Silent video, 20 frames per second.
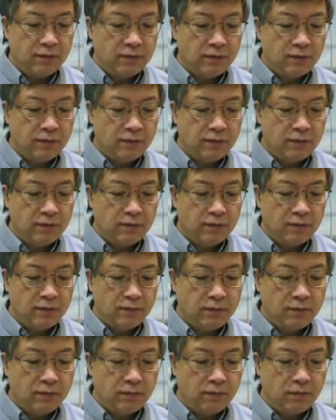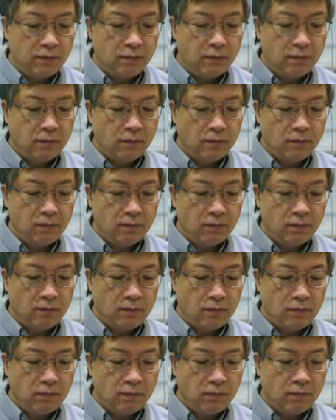
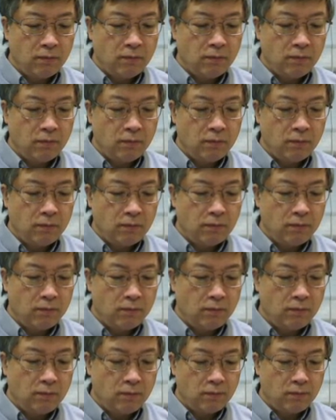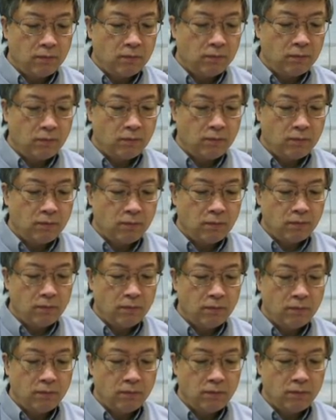
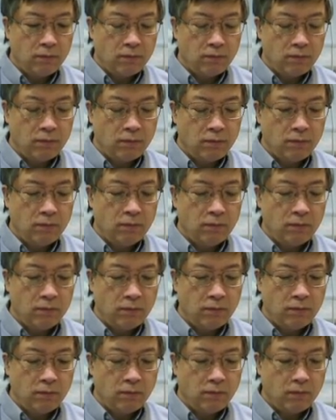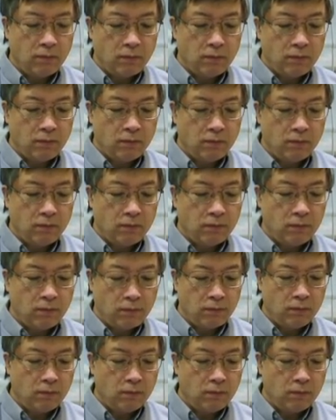Nobody speaks.